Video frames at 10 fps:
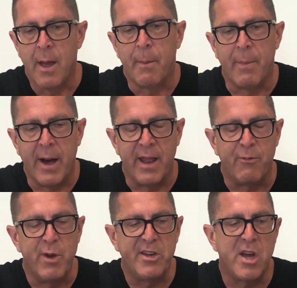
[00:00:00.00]
But
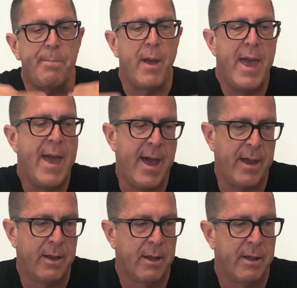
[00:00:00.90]
if we jump
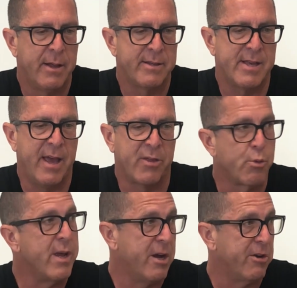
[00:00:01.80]
ahead, say
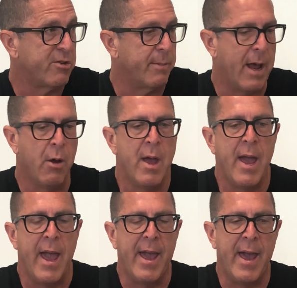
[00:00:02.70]
3 years from now,
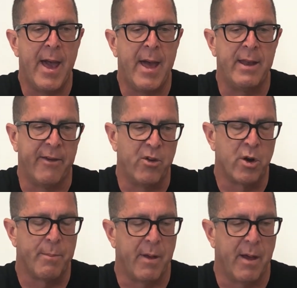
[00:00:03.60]
and if
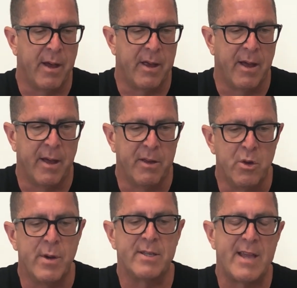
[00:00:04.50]
you're a
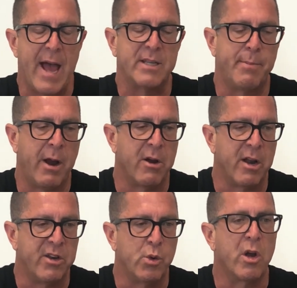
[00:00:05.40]
US taxpayer
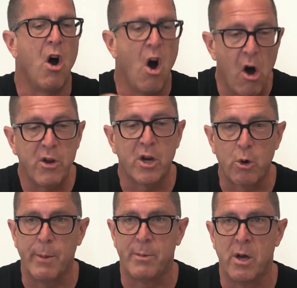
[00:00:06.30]
doing all your
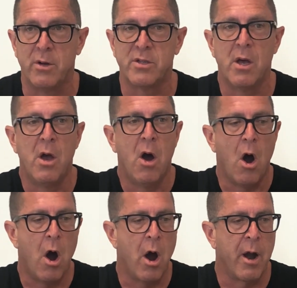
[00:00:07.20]
cryptos
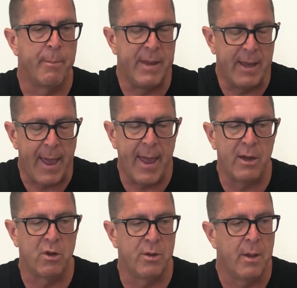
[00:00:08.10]
are being
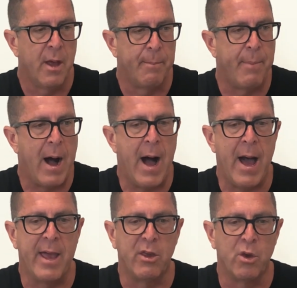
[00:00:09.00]
handled
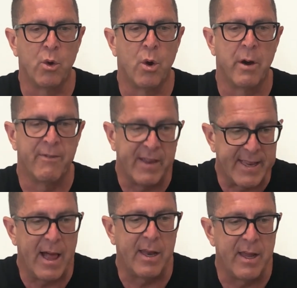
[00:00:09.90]
by your
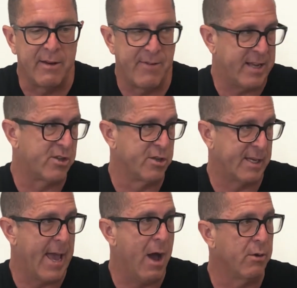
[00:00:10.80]
Fidelity Investors
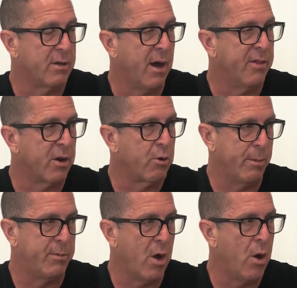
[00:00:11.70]
account on their
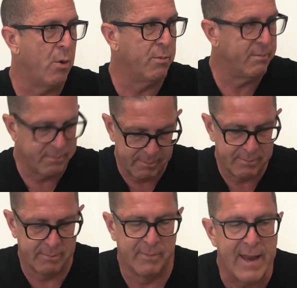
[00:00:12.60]
crypto
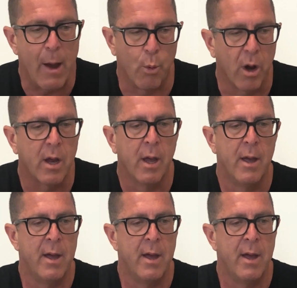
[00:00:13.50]
network,